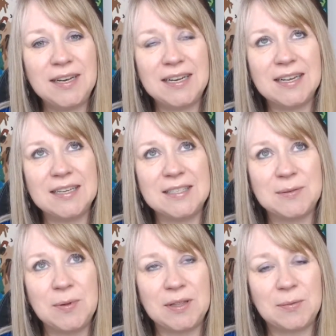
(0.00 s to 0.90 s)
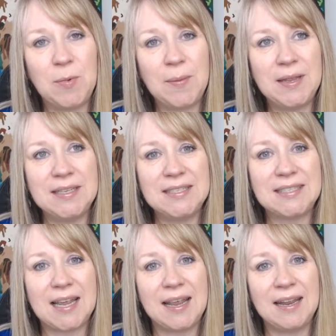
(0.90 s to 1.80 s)
is with women
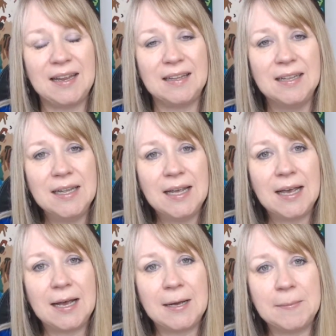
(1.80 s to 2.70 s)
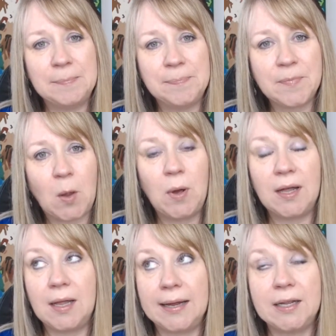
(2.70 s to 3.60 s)
saying,
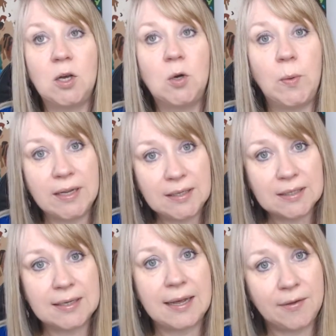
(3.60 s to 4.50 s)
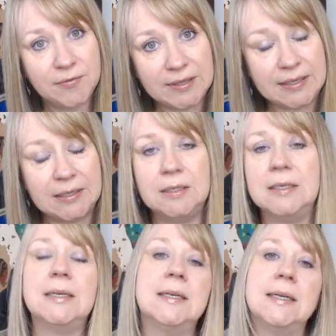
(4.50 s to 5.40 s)
well, I quit caffeine
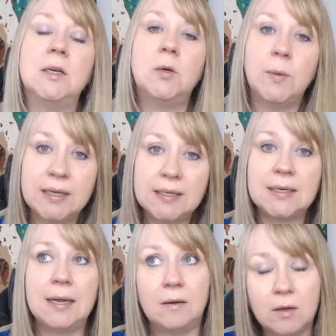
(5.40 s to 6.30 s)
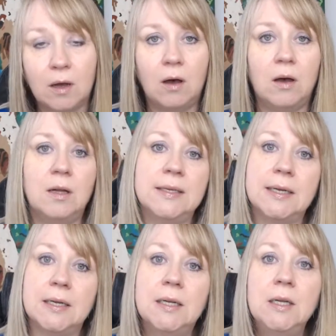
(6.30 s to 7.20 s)
and I quit alcohol and
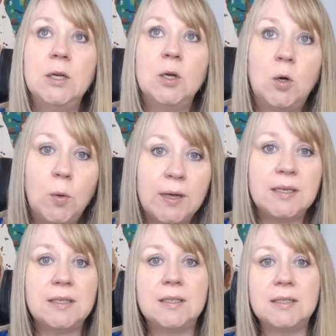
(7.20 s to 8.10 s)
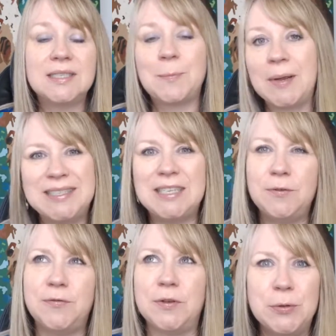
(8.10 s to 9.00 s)
I quit spicy
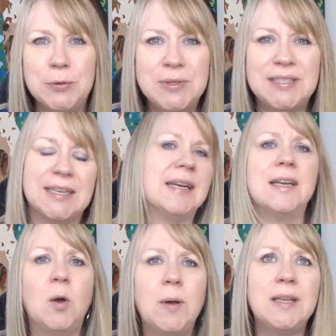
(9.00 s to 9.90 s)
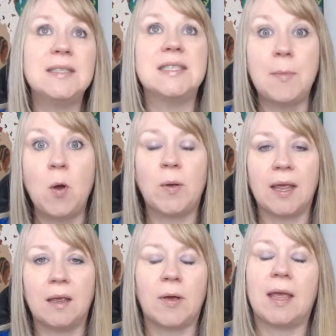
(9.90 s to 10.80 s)
foods and I quit
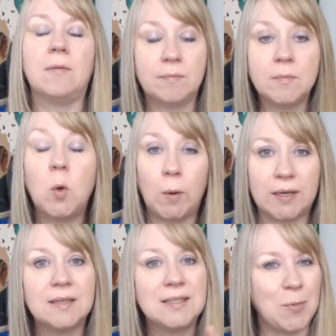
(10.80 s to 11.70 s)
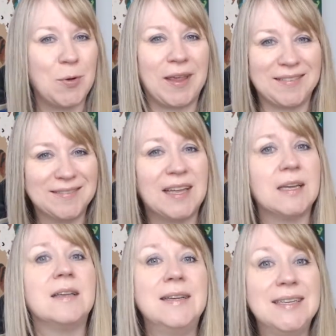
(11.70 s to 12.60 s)
smoking. Okay, quit smoking.
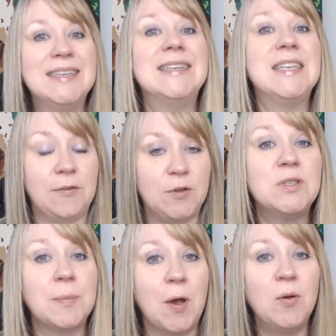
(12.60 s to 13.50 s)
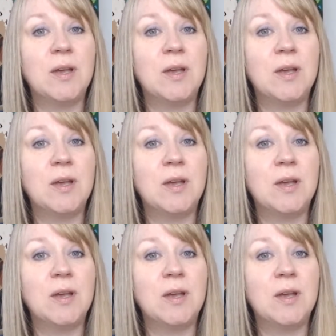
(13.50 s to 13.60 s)
Like, if you smoke,